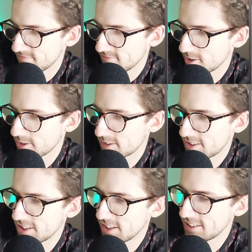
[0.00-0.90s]
Oh,
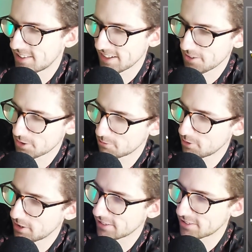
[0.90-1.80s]
jeez. Yeah, that was a
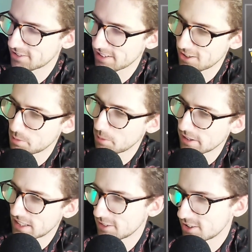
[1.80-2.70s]
reckless challenge by
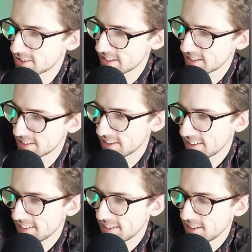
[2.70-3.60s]
Milanovic. Jeez.
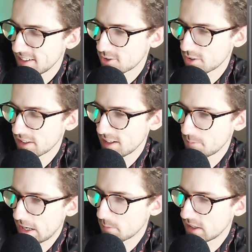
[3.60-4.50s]
Just trying to get
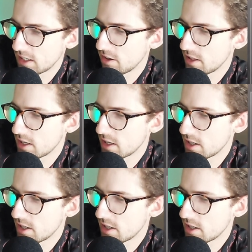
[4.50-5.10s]
back at McGarry there.